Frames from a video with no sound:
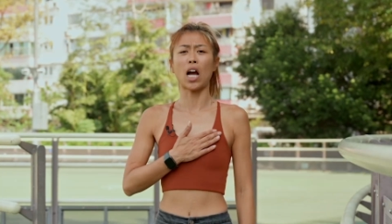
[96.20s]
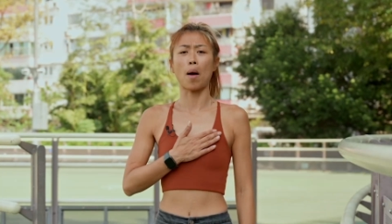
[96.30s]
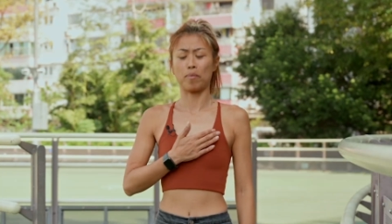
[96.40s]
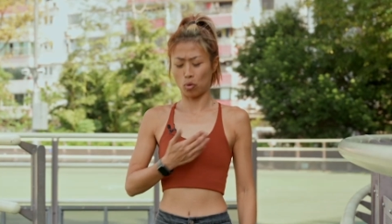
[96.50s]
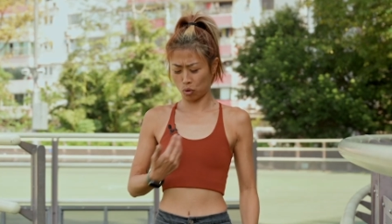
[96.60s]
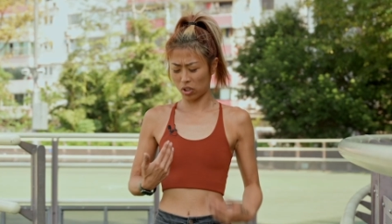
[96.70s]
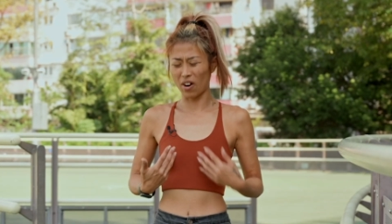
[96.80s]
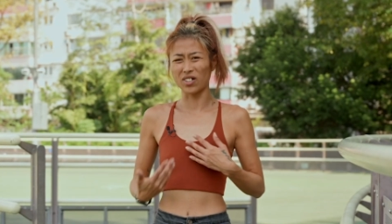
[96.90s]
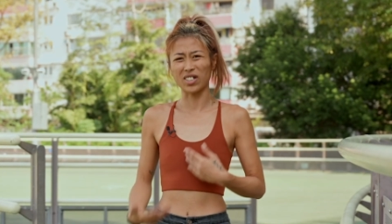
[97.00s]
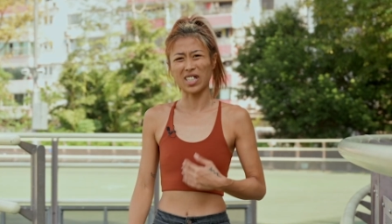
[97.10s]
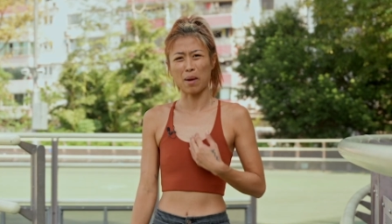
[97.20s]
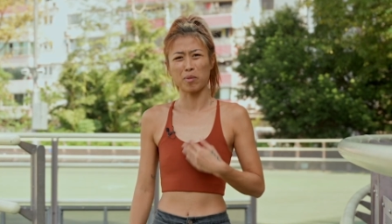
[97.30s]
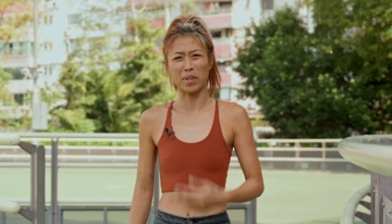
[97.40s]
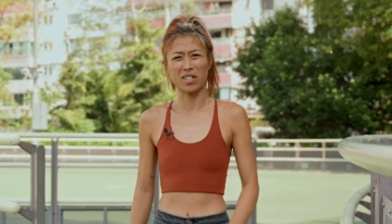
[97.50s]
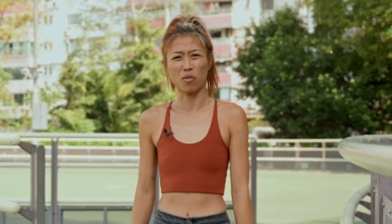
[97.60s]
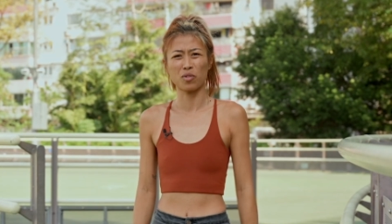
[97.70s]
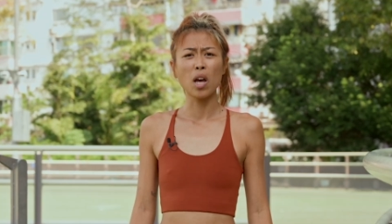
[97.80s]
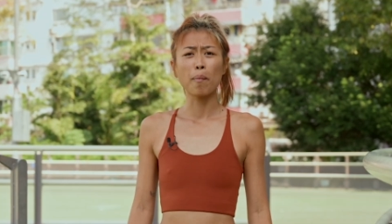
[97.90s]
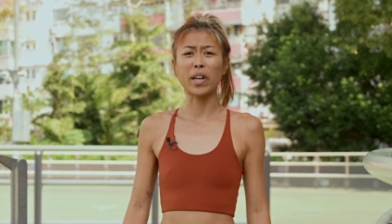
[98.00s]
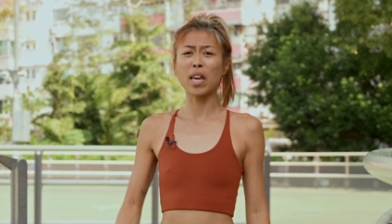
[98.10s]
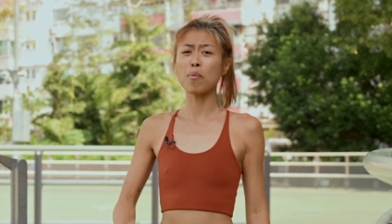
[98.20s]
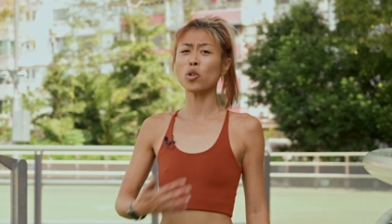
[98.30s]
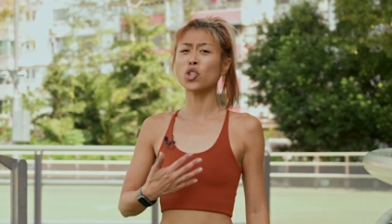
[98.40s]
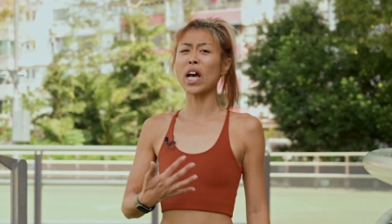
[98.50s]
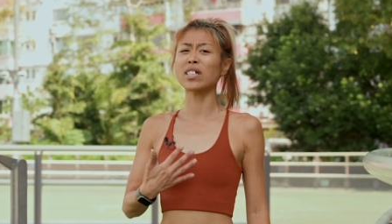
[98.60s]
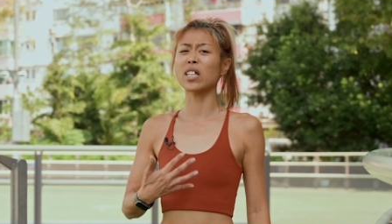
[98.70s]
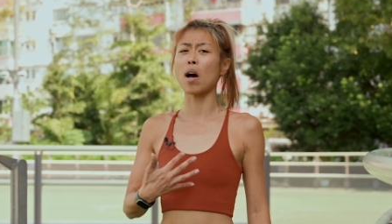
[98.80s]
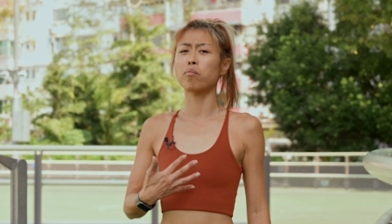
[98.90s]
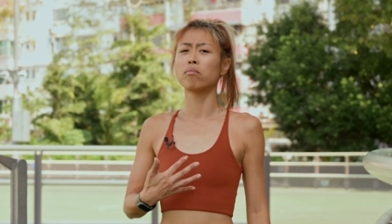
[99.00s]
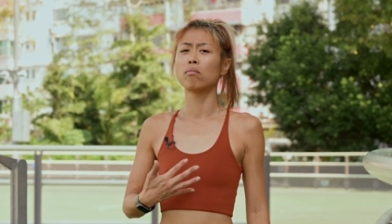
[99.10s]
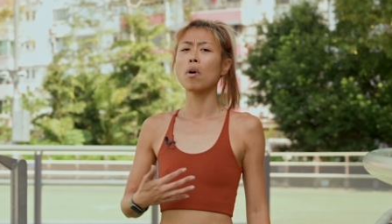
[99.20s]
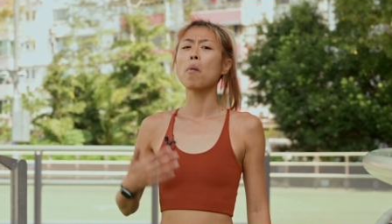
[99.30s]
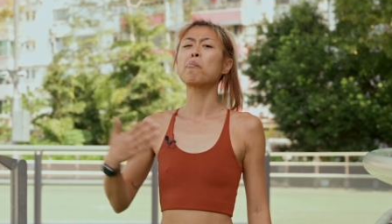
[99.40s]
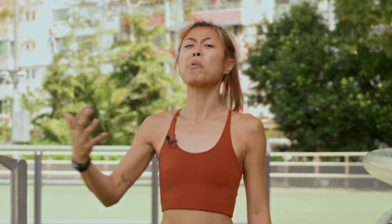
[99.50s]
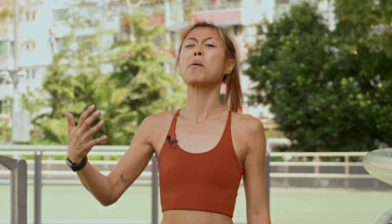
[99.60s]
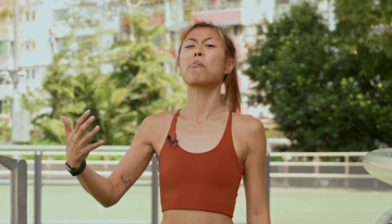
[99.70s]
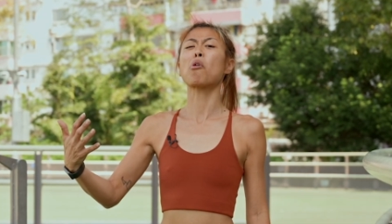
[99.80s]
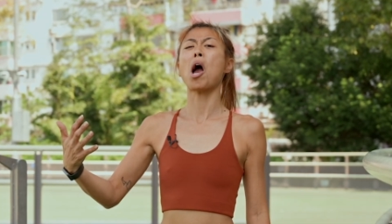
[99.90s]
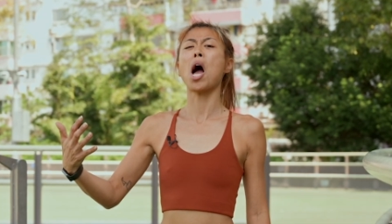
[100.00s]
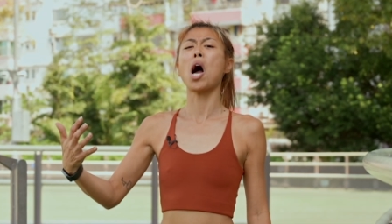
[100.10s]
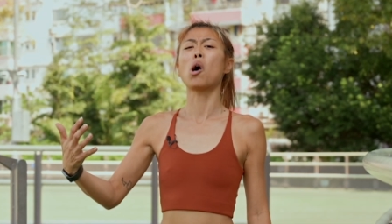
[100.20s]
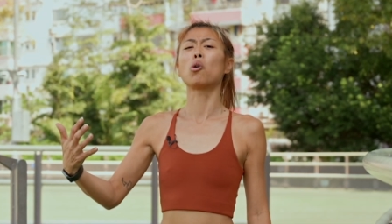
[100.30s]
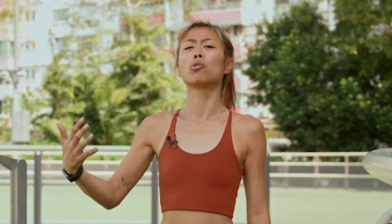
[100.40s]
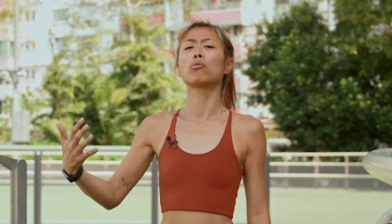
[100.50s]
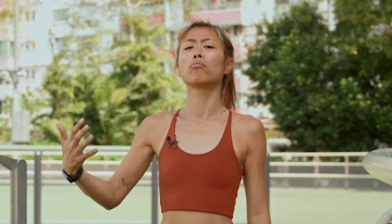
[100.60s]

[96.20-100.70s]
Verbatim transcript: up. Oh, sorry, just slapped myself. But keep your chest up, be proud.